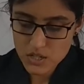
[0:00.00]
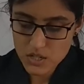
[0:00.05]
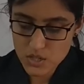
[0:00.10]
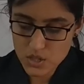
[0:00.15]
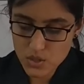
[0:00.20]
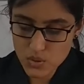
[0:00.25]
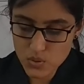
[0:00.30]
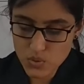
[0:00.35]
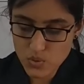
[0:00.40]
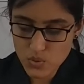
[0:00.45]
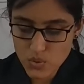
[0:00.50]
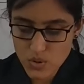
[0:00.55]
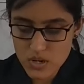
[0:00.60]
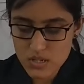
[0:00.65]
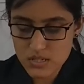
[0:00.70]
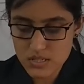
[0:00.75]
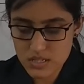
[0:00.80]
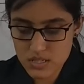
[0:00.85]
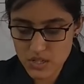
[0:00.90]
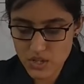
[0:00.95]

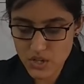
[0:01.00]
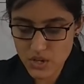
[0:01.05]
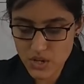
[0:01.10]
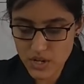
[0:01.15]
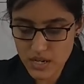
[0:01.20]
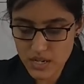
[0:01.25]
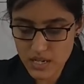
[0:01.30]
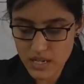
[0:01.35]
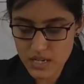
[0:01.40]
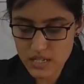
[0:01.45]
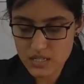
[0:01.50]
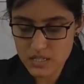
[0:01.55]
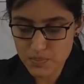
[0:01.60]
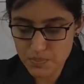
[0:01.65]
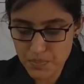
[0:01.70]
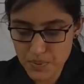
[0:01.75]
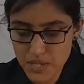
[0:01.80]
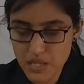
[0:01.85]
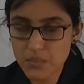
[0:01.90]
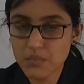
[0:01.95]
to
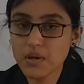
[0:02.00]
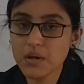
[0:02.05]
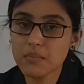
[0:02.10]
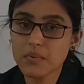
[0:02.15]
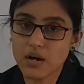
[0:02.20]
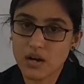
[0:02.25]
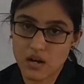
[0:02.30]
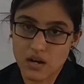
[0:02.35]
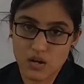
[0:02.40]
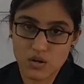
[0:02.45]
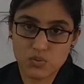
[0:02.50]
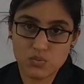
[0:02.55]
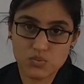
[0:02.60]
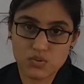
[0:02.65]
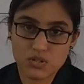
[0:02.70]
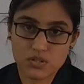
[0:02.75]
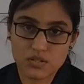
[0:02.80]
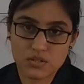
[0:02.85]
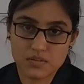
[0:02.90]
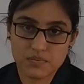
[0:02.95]
securities premium account.
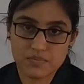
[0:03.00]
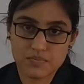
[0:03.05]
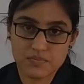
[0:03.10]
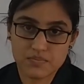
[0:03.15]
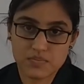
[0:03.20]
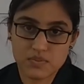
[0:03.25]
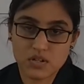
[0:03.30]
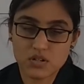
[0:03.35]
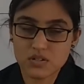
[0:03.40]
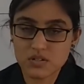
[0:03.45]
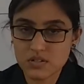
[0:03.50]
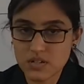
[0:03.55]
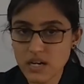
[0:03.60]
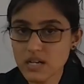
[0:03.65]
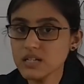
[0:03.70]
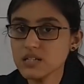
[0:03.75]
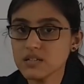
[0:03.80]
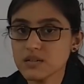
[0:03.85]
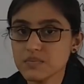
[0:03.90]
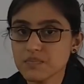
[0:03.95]

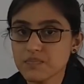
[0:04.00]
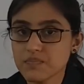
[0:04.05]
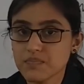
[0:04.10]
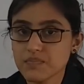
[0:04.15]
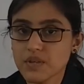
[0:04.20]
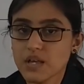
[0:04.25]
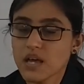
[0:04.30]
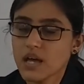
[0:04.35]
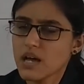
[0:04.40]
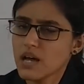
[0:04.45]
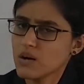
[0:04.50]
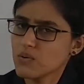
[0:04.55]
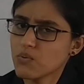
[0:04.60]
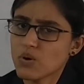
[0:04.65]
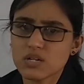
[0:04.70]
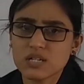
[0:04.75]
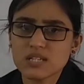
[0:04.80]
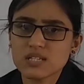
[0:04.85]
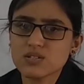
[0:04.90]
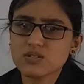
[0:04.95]
Right?
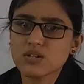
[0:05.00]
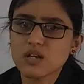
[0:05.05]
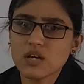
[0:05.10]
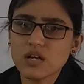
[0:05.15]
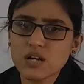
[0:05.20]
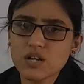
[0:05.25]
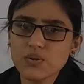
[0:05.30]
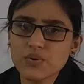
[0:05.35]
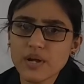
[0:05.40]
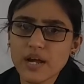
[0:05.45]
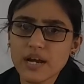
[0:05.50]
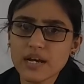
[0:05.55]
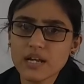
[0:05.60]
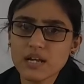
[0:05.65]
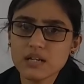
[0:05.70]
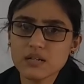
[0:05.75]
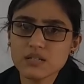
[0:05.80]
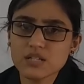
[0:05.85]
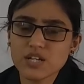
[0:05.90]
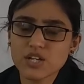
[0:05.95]
What is included
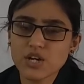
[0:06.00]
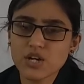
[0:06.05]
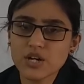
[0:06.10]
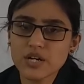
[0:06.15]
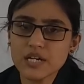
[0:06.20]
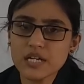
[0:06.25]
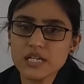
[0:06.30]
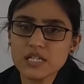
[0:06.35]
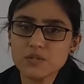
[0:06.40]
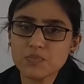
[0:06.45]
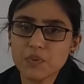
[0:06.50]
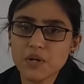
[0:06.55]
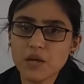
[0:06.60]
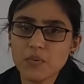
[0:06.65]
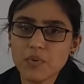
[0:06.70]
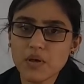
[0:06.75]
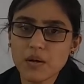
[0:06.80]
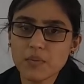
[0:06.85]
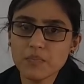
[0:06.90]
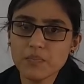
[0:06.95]
in securities
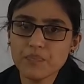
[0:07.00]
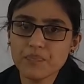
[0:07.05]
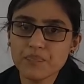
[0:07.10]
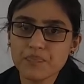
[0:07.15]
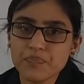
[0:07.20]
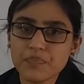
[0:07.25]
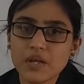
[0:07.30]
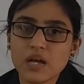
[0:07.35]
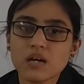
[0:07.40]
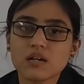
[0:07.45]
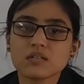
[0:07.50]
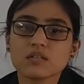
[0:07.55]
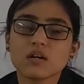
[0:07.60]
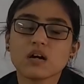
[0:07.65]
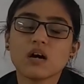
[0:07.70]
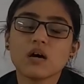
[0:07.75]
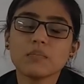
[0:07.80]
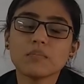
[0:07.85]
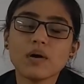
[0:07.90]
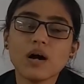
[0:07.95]
premium?
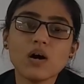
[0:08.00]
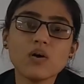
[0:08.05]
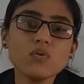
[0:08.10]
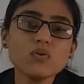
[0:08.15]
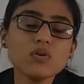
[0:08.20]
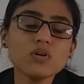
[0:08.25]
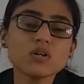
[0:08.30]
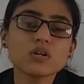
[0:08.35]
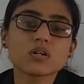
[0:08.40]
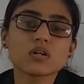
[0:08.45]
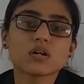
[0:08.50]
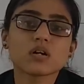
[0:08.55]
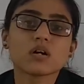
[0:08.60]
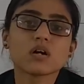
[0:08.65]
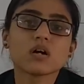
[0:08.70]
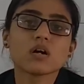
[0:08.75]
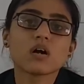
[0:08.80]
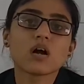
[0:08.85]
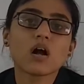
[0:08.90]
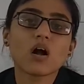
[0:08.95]
The amount
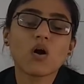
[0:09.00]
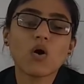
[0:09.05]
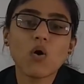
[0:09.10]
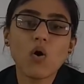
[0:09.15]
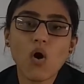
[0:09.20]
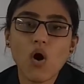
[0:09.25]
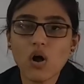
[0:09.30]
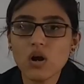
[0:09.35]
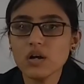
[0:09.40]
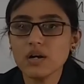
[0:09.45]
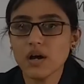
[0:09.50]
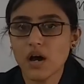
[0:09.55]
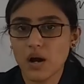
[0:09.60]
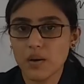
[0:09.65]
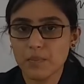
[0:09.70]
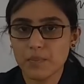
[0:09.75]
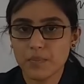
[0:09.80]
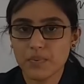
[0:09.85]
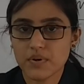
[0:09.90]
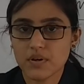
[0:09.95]
called
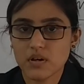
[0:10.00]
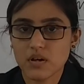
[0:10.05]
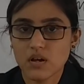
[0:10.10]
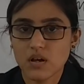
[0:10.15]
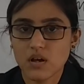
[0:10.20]
up